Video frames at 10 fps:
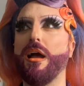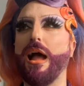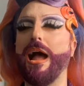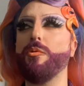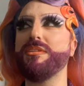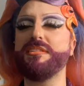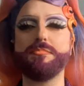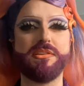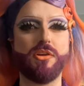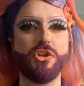How is this
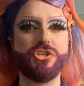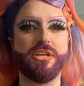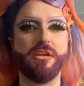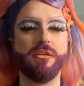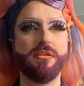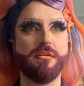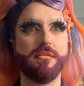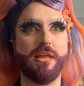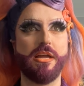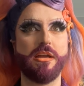misogyny?
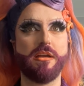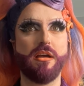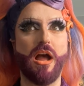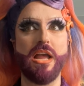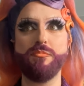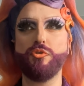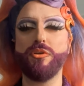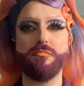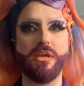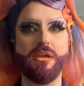Like, I'm
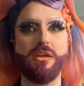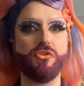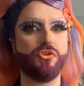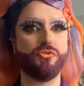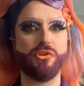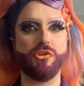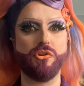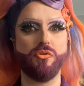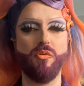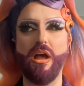doing me and you're doing
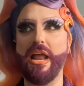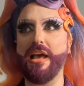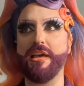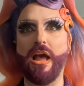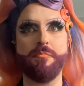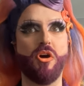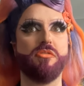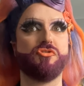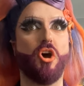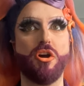you. I am
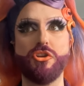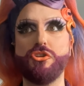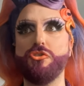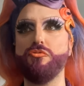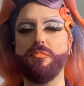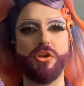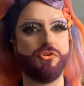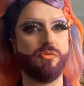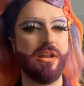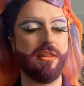not talking to you. I'm not
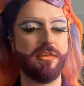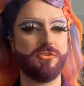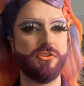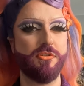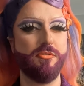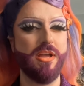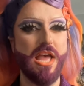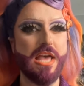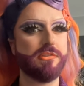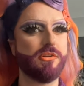doing anything to you.
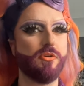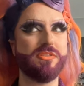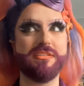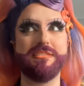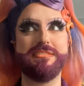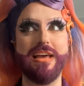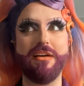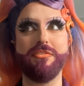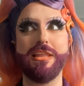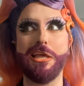So this is
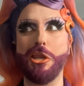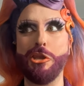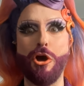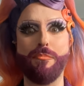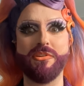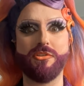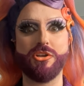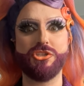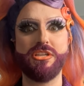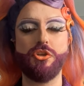definitely not
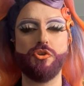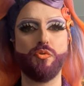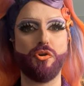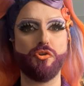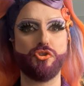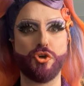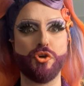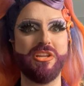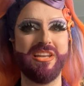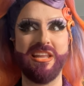misogyny. You are
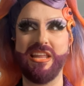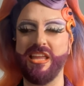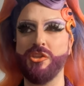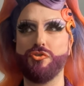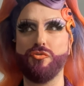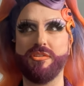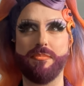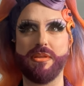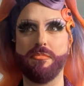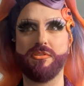turning it into
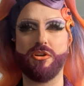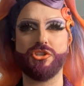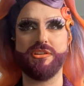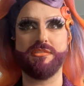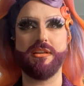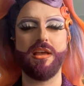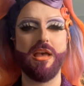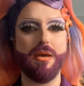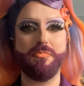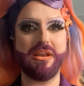something misogynistic.
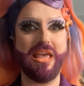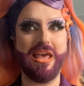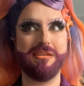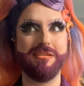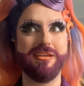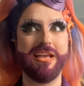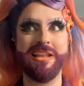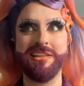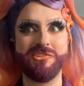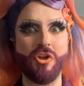But again,
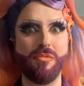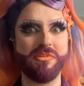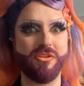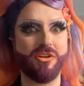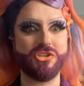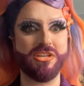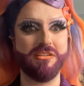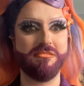it is not misogyny.